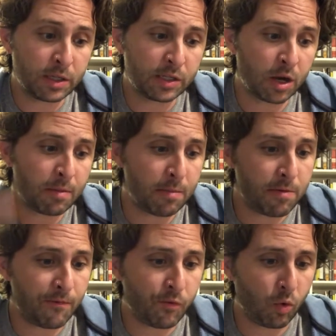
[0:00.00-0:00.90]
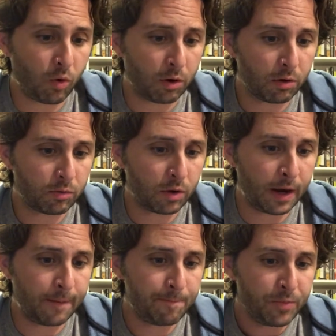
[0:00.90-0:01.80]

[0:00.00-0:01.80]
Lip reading: He's talking about before, right?